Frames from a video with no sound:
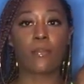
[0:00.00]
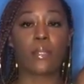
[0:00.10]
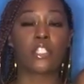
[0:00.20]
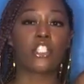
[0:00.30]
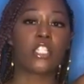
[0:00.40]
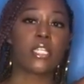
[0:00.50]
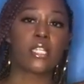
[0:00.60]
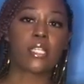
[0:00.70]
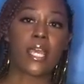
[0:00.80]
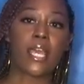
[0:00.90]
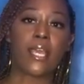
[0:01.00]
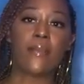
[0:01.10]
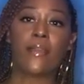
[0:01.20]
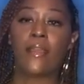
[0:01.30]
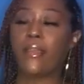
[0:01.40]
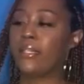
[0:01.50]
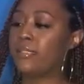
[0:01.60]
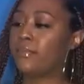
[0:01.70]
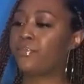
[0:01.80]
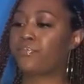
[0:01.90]
But she is a
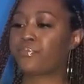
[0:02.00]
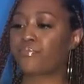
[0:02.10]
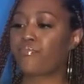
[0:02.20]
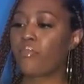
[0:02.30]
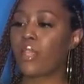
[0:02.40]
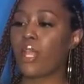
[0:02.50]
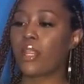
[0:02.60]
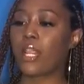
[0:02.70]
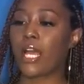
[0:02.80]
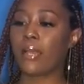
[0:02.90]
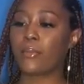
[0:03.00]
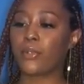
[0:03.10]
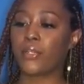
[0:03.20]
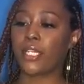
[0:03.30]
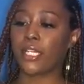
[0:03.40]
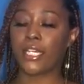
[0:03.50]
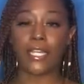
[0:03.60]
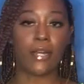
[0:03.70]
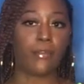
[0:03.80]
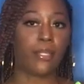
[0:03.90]
lime green
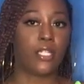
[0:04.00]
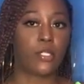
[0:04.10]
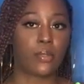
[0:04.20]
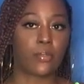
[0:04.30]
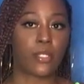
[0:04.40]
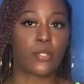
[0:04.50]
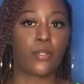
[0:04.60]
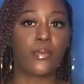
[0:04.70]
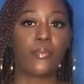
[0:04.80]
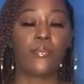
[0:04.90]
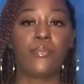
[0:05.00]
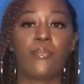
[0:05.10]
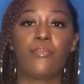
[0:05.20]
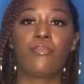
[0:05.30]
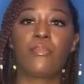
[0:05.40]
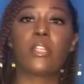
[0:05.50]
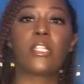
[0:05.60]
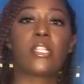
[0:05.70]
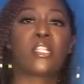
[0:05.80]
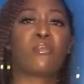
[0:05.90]
cutout mini swimsuit.
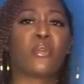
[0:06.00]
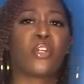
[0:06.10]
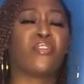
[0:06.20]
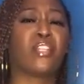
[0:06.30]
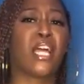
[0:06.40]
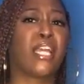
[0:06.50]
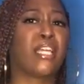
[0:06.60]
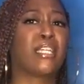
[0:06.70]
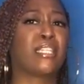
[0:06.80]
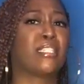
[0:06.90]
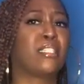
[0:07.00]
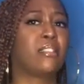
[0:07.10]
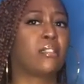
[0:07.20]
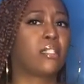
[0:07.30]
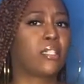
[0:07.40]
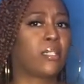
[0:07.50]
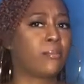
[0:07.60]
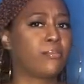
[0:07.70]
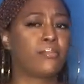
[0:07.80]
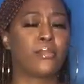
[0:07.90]
This is more of a like
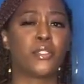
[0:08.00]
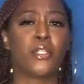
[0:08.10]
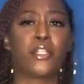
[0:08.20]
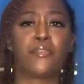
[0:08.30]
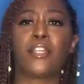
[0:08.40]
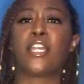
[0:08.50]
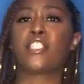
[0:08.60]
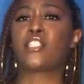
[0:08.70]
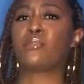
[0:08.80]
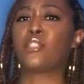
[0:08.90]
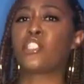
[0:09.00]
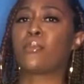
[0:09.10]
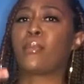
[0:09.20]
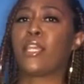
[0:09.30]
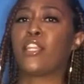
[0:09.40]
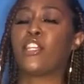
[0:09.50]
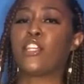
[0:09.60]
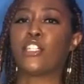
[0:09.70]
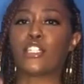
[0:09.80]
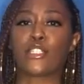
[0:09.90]
going on vacation with your man or
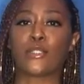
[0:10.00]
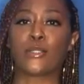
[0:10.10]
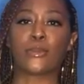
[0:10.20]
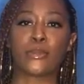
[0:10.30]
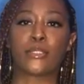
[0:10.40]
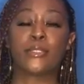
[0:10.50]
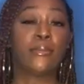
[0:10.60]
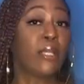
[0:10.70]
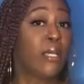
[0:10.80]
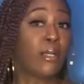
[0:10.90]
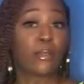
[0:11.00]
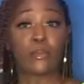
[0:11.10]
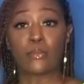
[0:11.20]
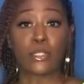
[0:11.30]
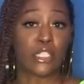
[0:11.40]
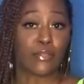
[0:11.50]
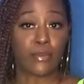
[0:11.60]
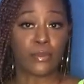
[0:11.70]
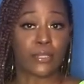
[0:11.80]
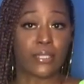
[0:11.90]
your girls, whichever
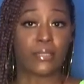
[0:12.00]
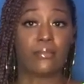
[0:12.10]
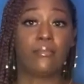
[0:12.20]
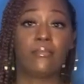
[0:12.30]
one.